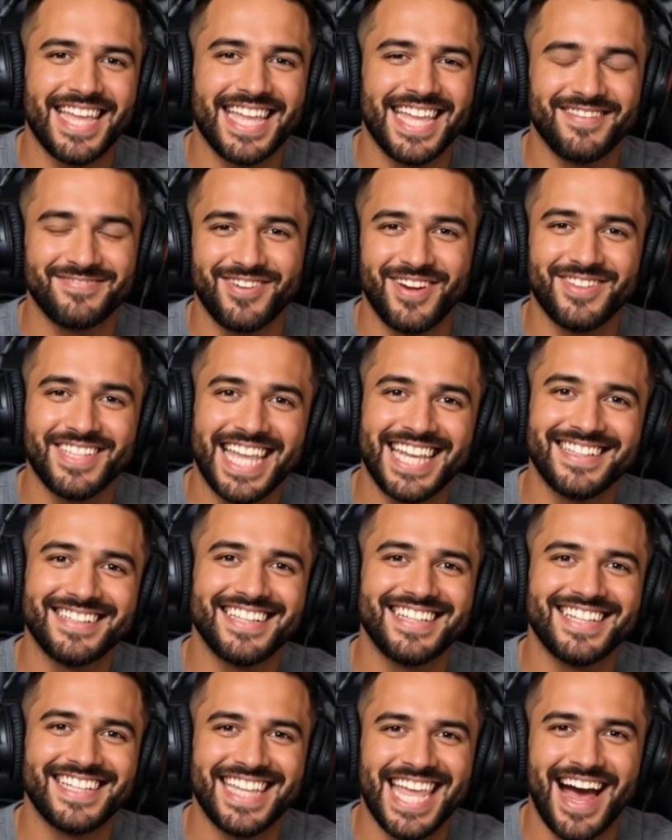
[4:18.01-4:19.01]
If you're
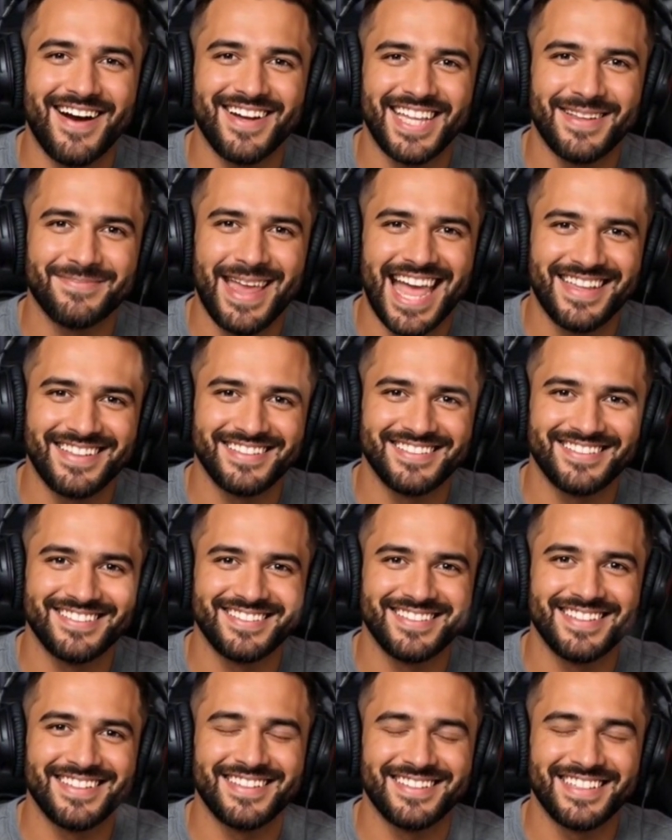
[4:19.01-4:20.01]
likely to carry a
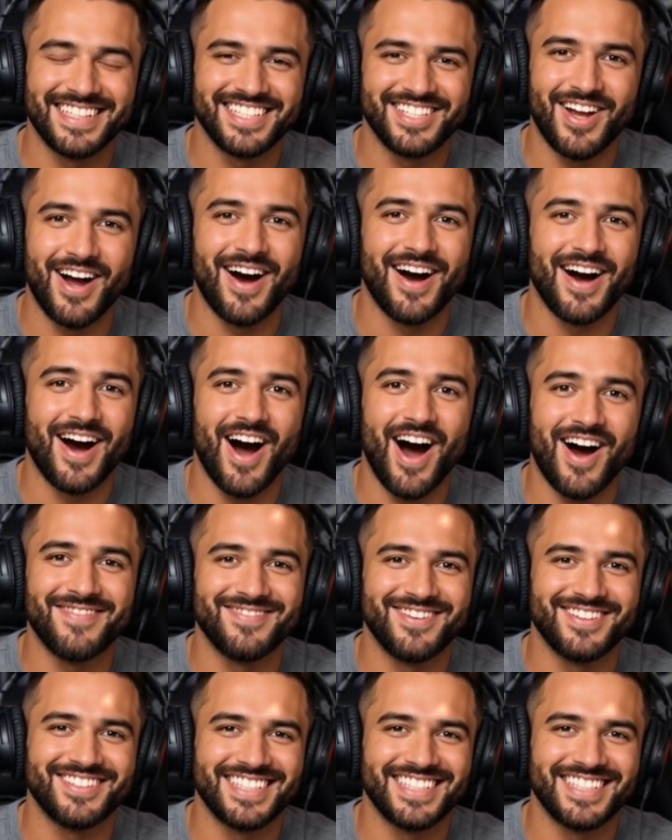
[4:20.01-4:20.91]
balance, this card offers